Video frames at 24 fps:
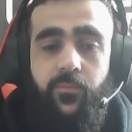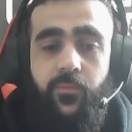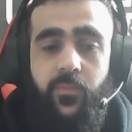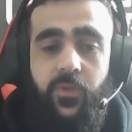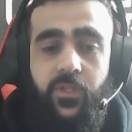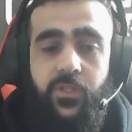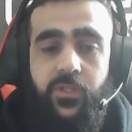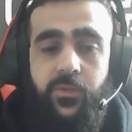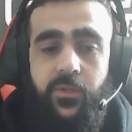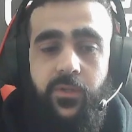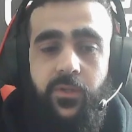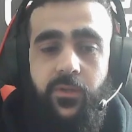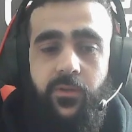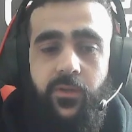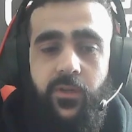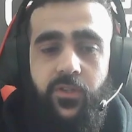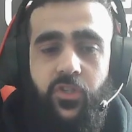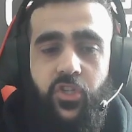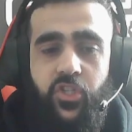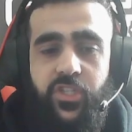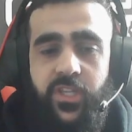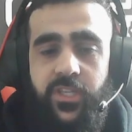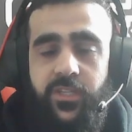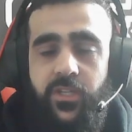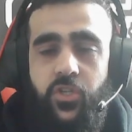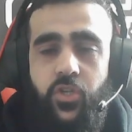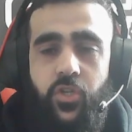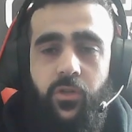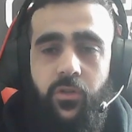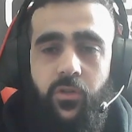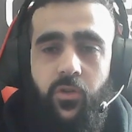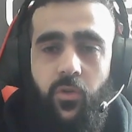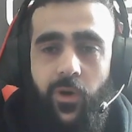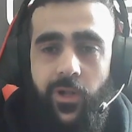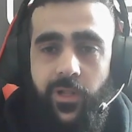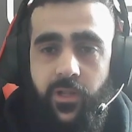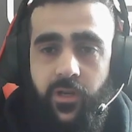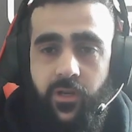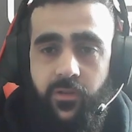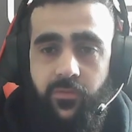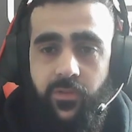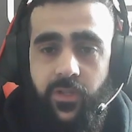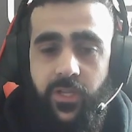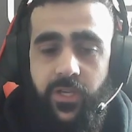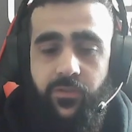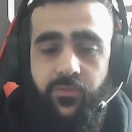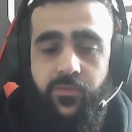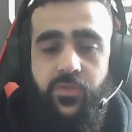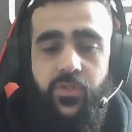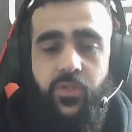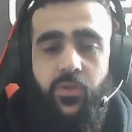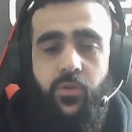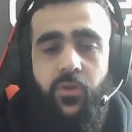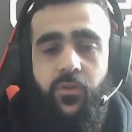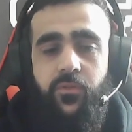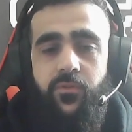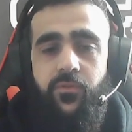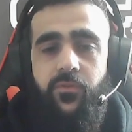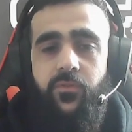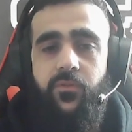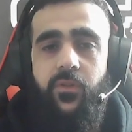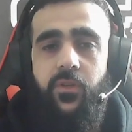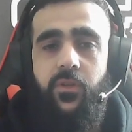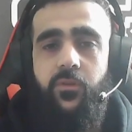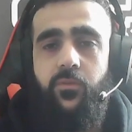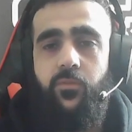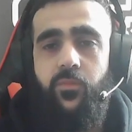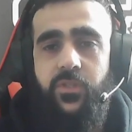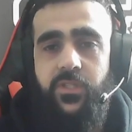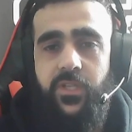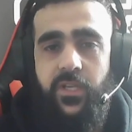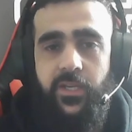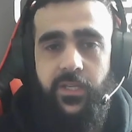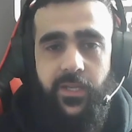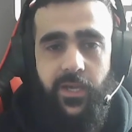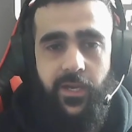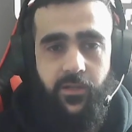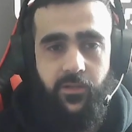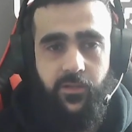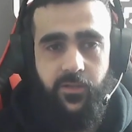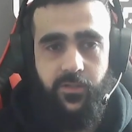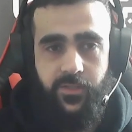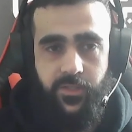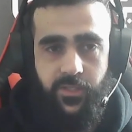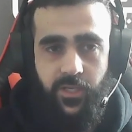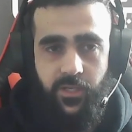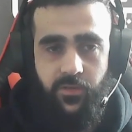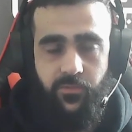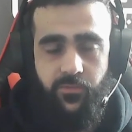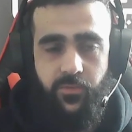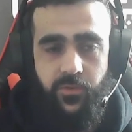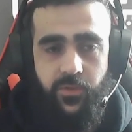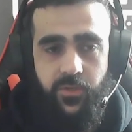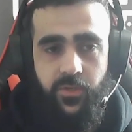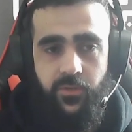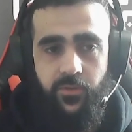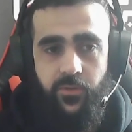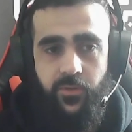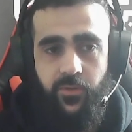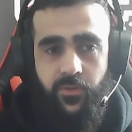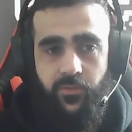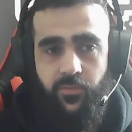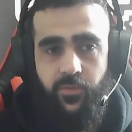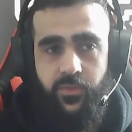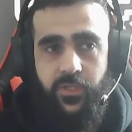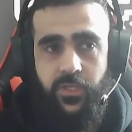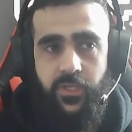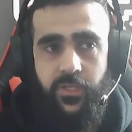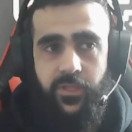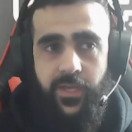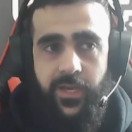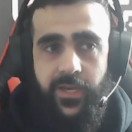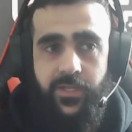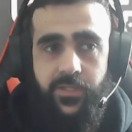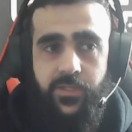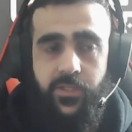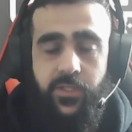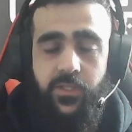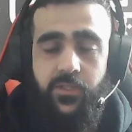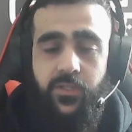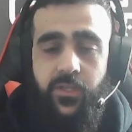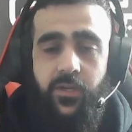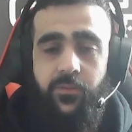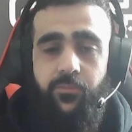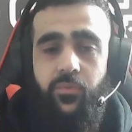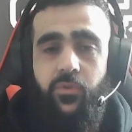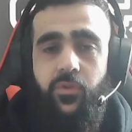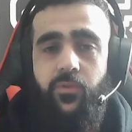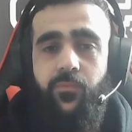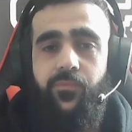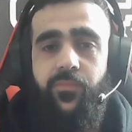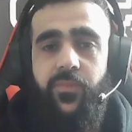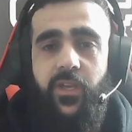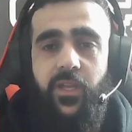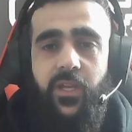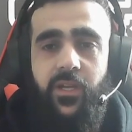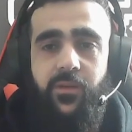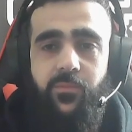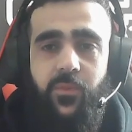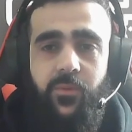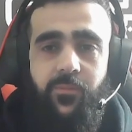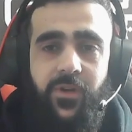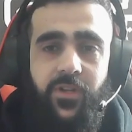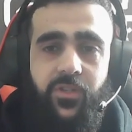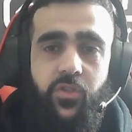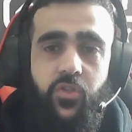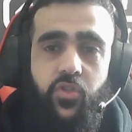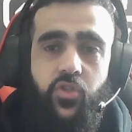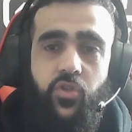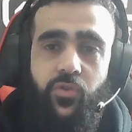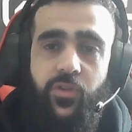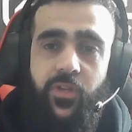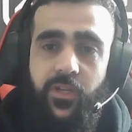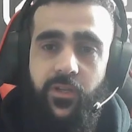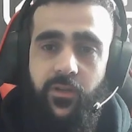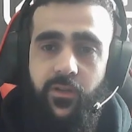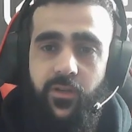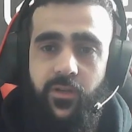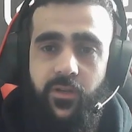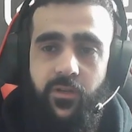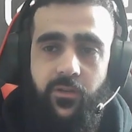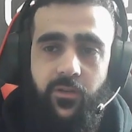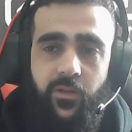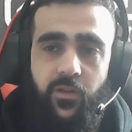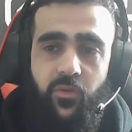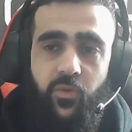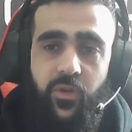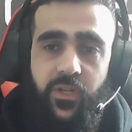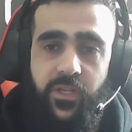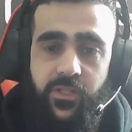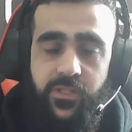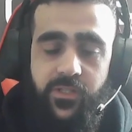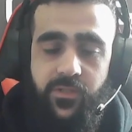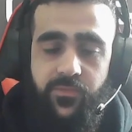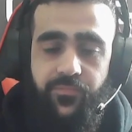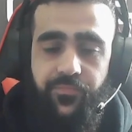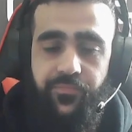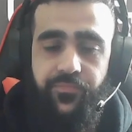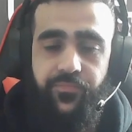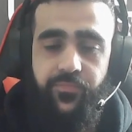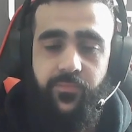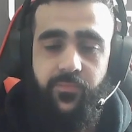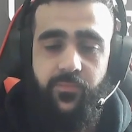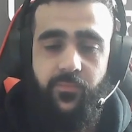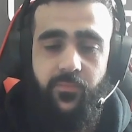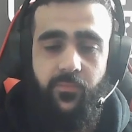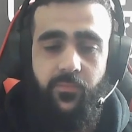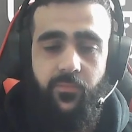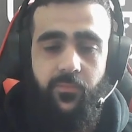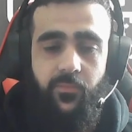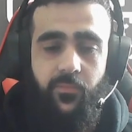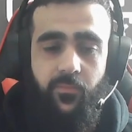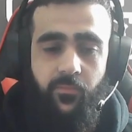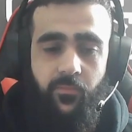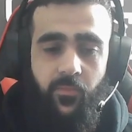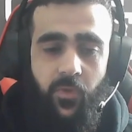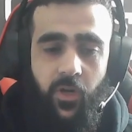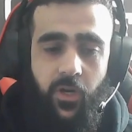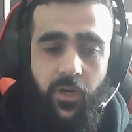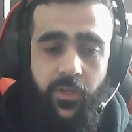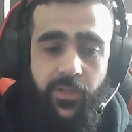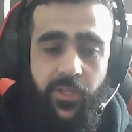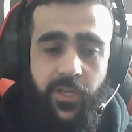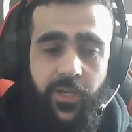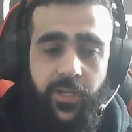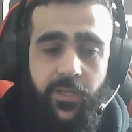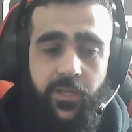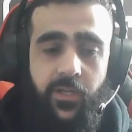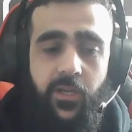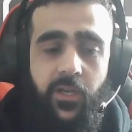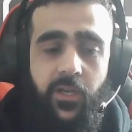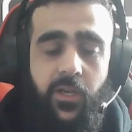it's just additional quality of life. So if we take Kadcars again if we take that as an example, and I'm about to join a race online,